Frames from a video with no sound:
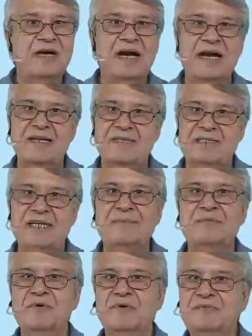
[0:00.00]
at a
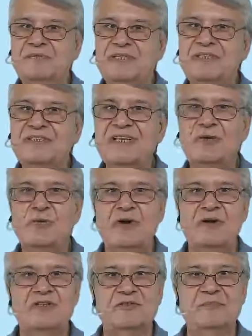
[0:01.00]
tempo of 60
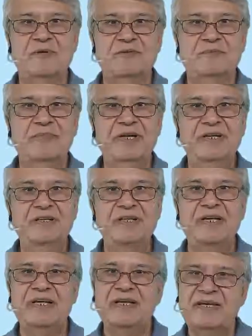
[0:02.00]
quarters per minute,
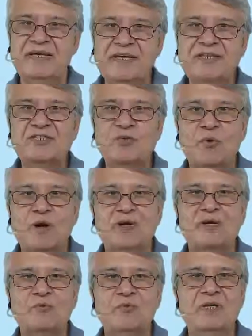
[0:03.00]
each
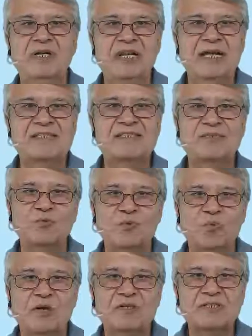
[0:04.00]
quarter will last
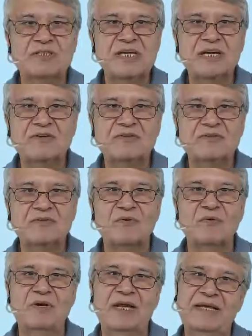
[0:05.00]
1 second,
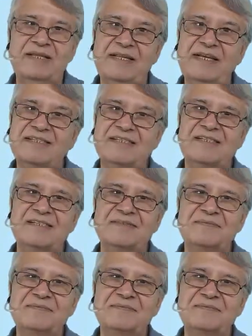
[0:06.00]
like this.